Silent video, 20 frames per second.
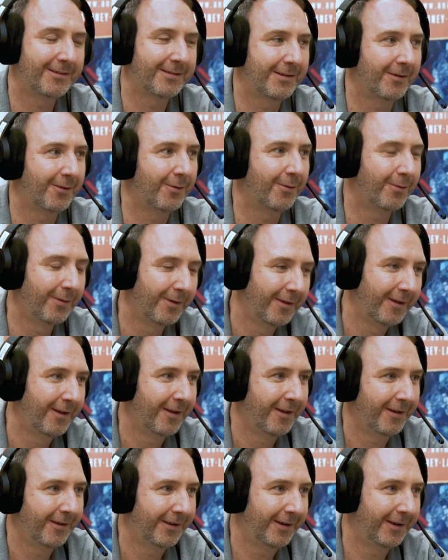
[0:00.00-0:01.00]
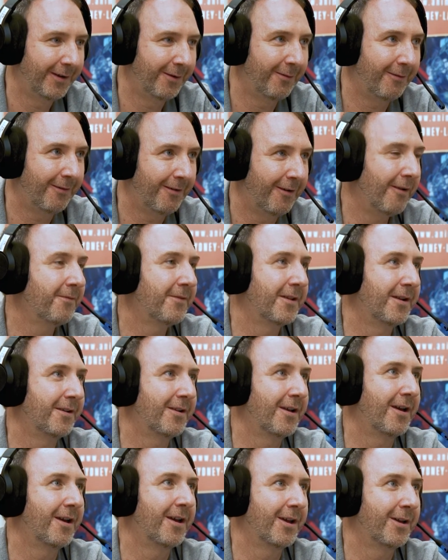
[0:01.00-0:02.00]
So, you know,
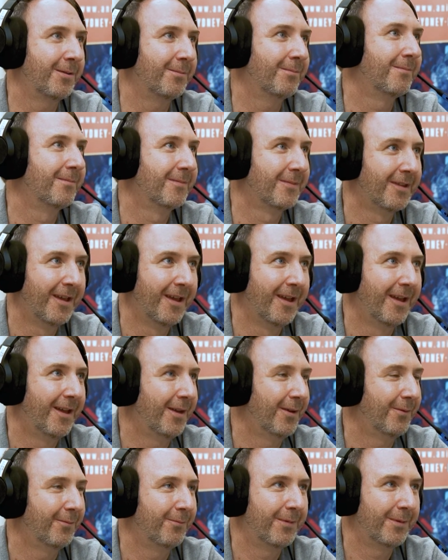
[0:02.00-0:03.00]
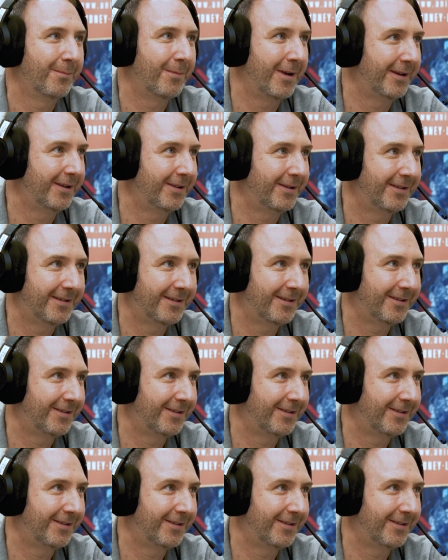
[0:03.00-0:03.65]
oftentimes we might